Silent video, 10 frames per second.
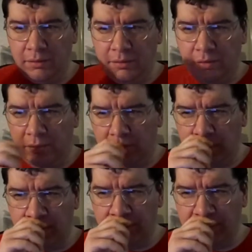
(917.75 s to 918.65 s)

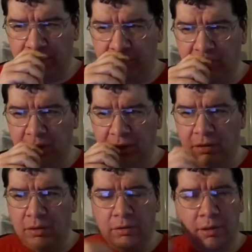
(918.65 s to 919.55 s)

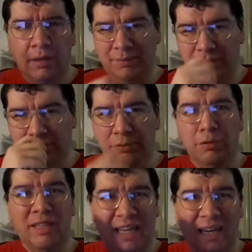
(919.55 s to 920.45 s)
Colqhoun
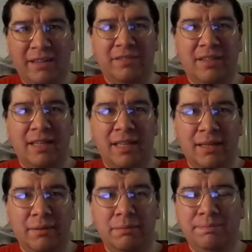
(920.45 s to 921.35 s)
threw an axe at
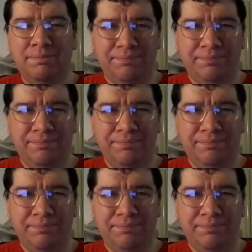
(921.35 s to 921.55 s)
him.